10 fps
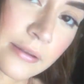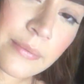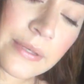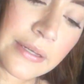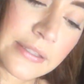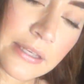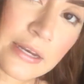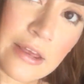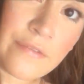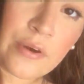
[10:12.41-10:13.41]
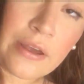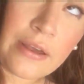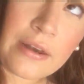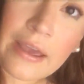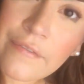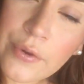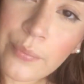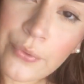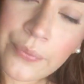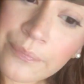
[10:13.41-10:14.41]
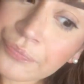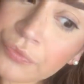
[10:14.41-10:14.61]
I mean, it's inevitable.